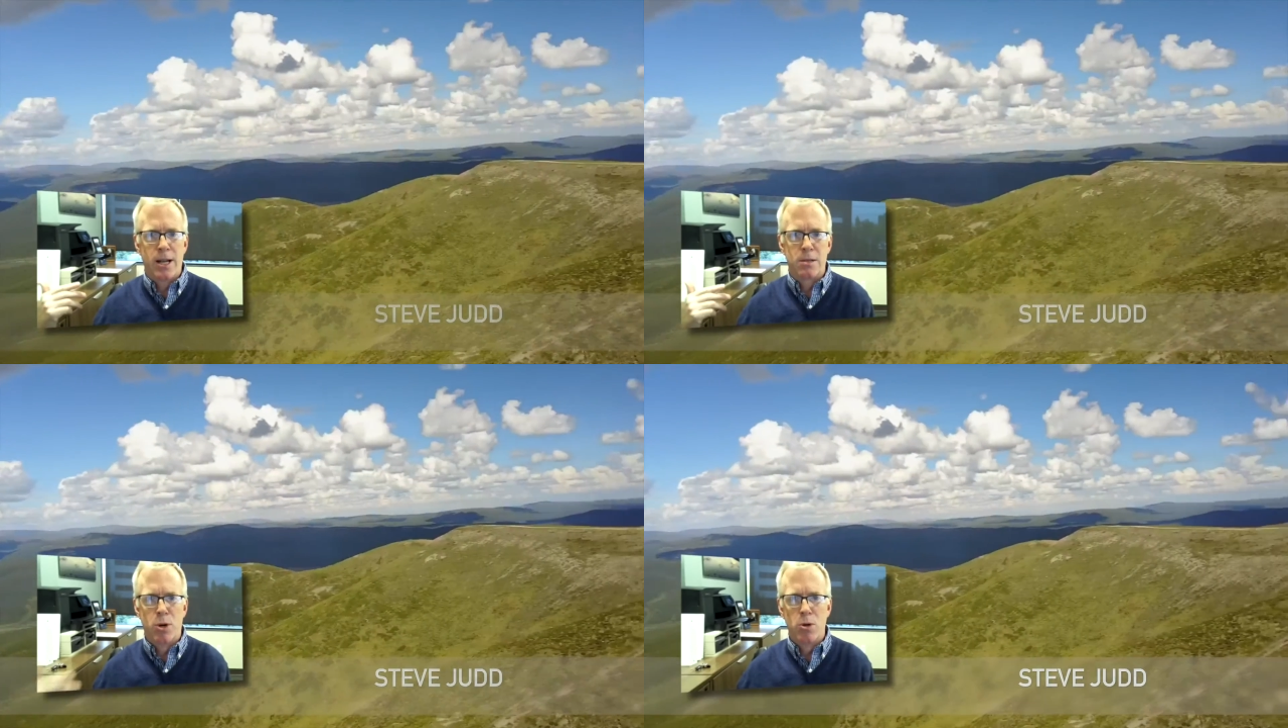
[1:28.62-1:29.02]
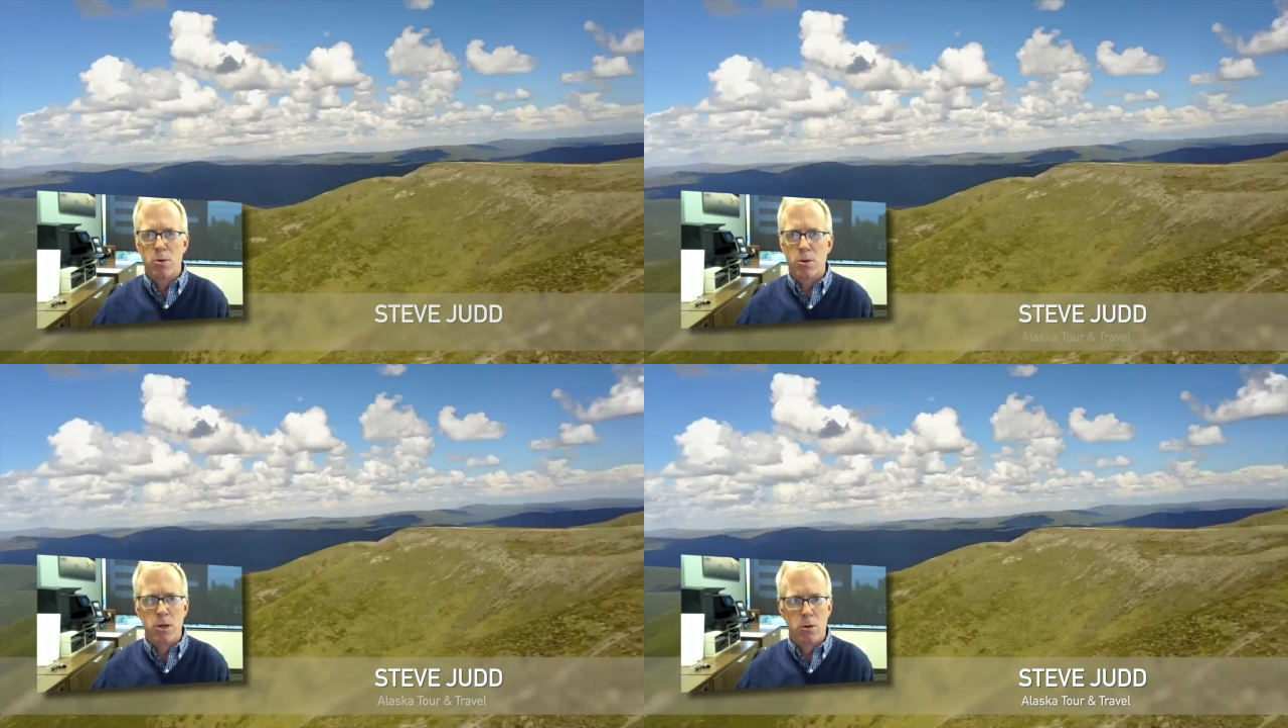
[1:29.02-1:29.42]
it's
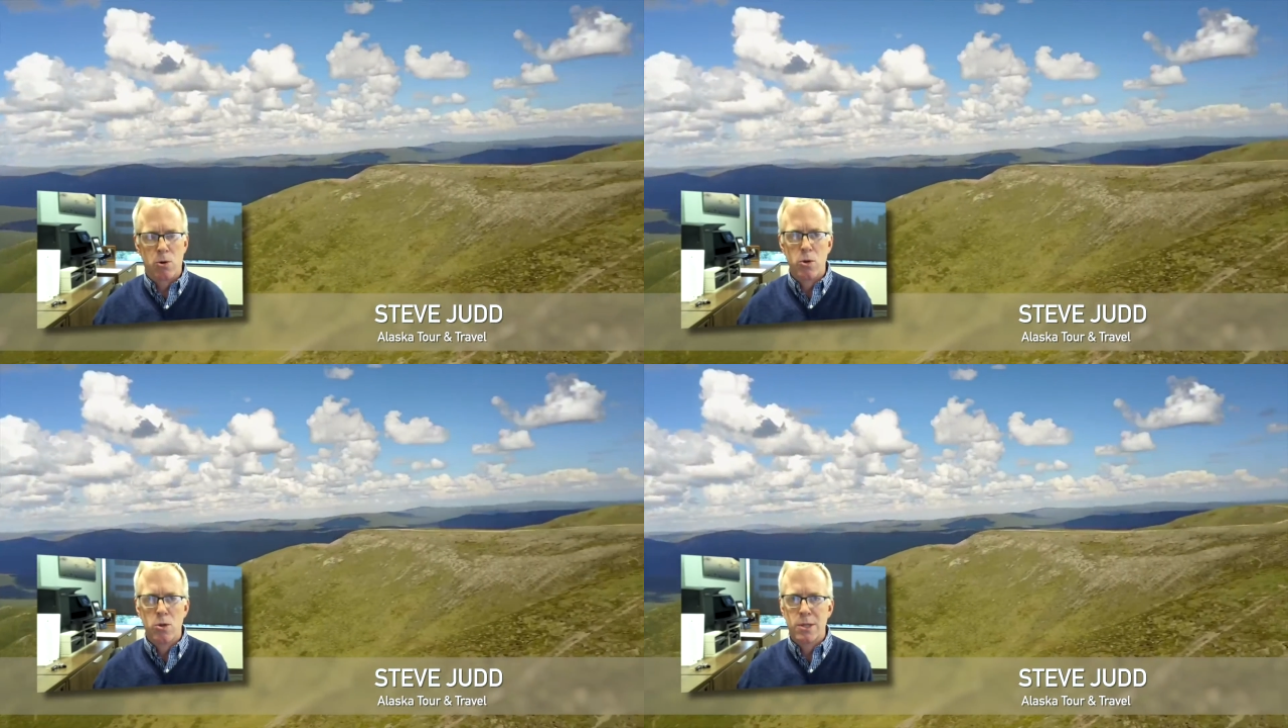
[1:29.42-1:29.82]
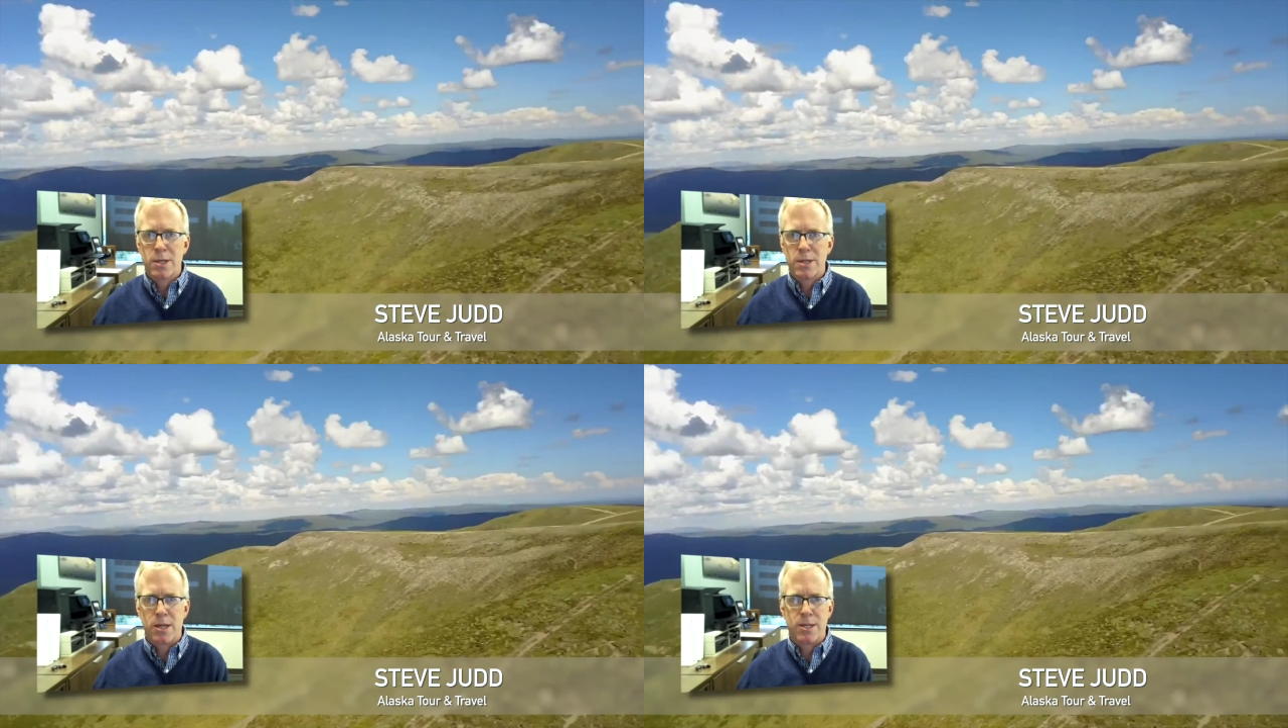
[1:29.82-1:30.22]
boat, you know,
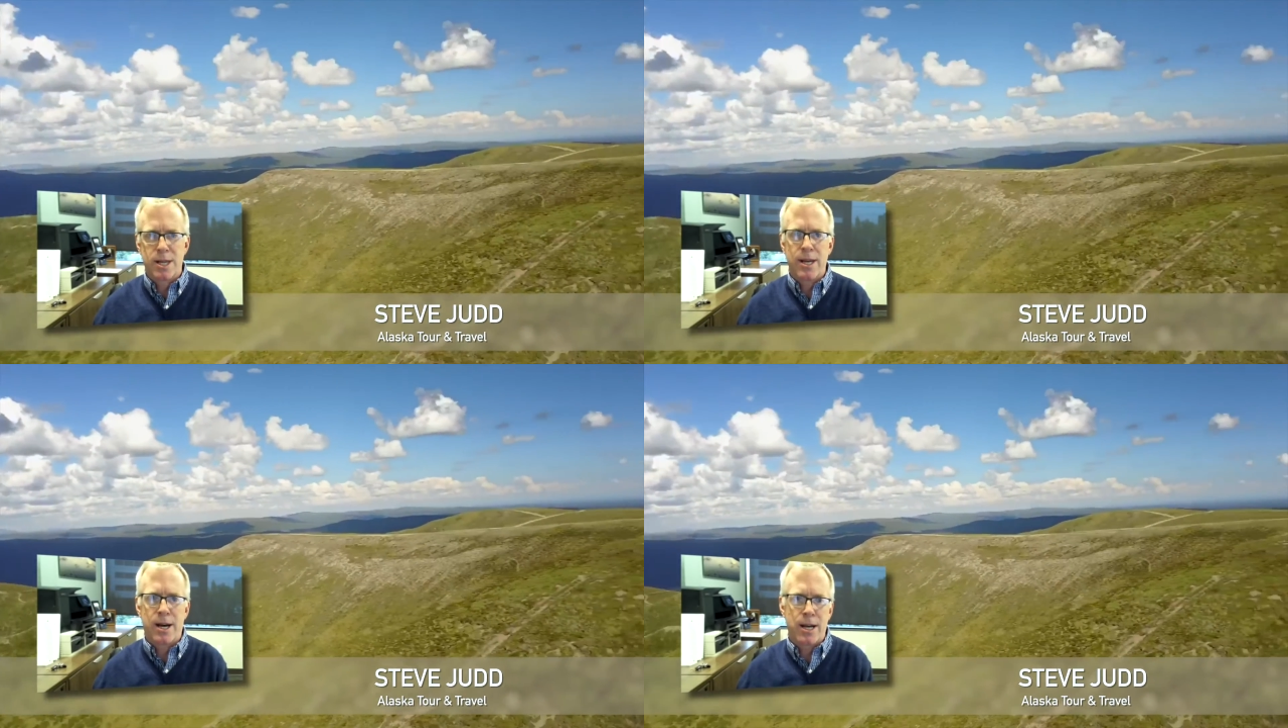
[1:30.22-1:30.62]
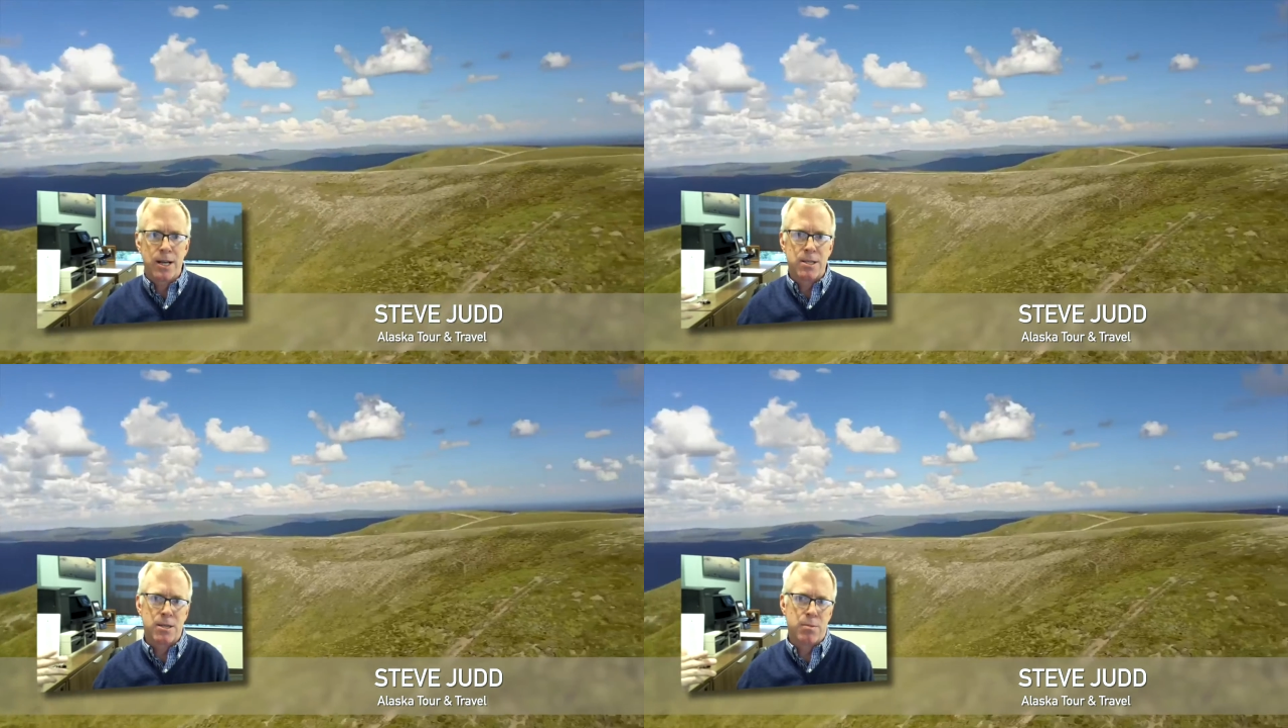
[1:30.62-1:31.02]
cruises to day
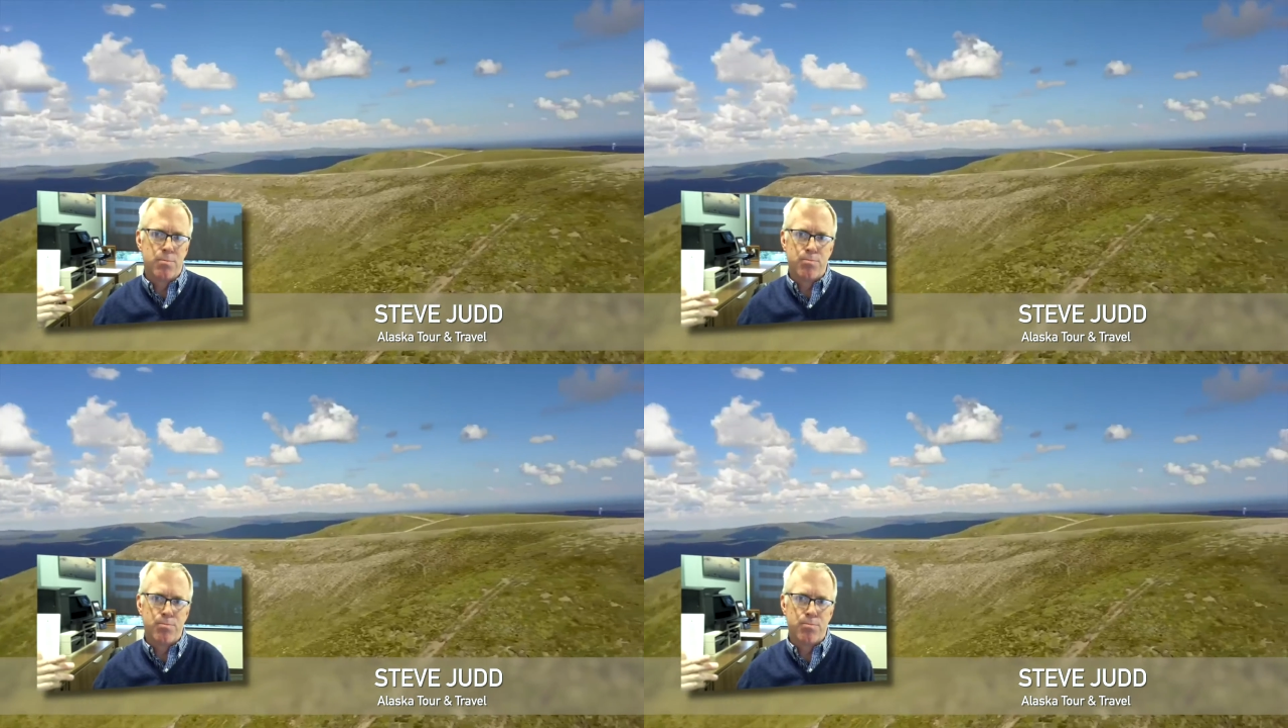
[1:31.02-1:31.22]
hikes to